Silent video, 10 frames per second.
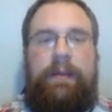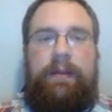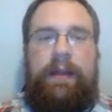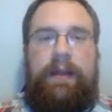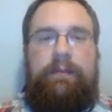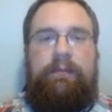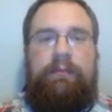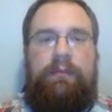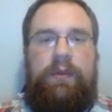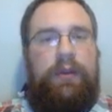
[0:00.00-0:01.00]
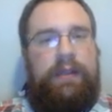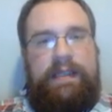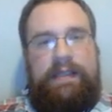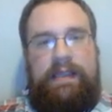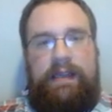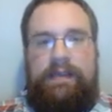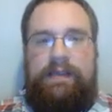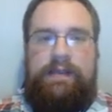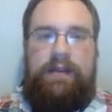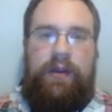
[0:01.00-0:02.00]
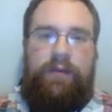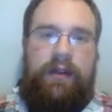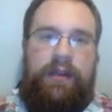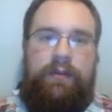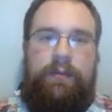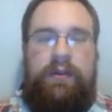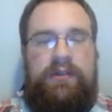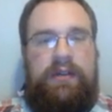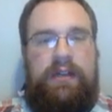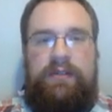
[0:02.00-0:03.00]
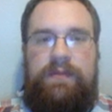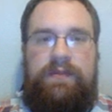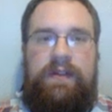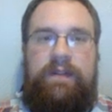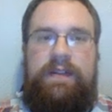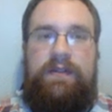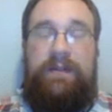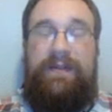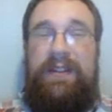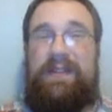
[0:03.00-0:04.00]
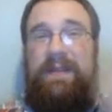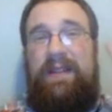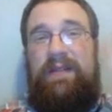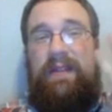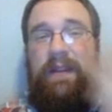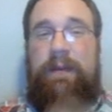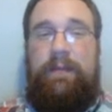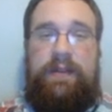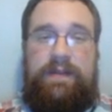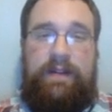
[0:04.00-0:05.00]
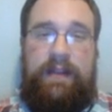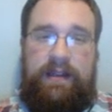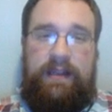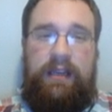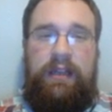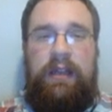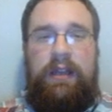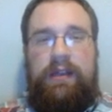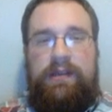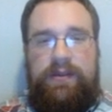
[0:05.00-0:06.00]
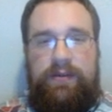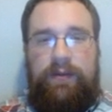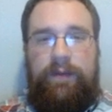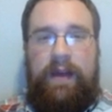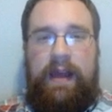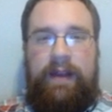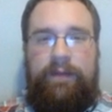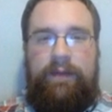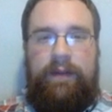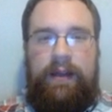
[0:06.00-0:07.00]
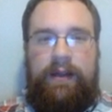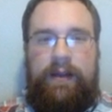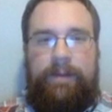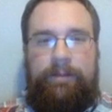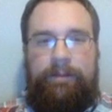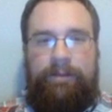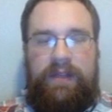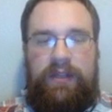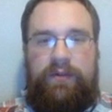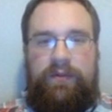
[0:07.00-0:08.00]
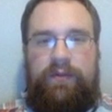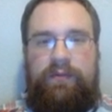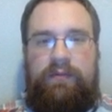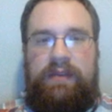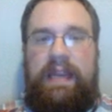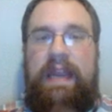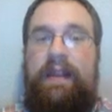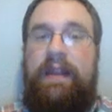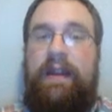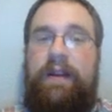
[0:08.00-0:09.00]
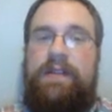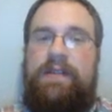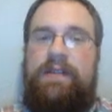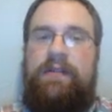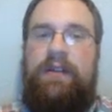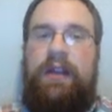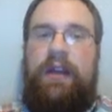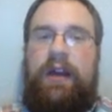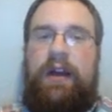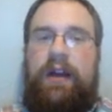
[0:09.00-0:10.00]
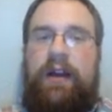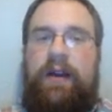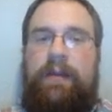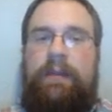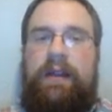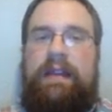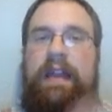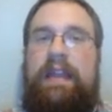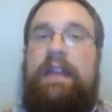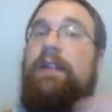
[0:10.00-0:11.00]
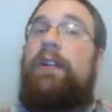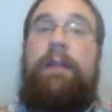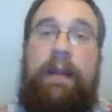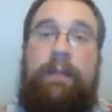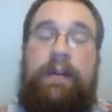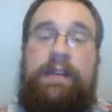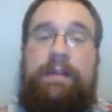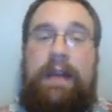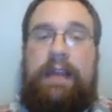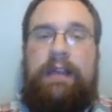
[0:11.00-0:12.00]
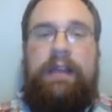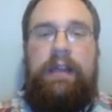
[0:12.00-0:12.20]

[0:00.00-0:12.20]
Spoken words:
But... you roll a d6, on a 1, your opponent's stratagem is resolved as normal, and you spend 3 command points for nothing. 2 through 5, you negate theirs, but they get their command points back.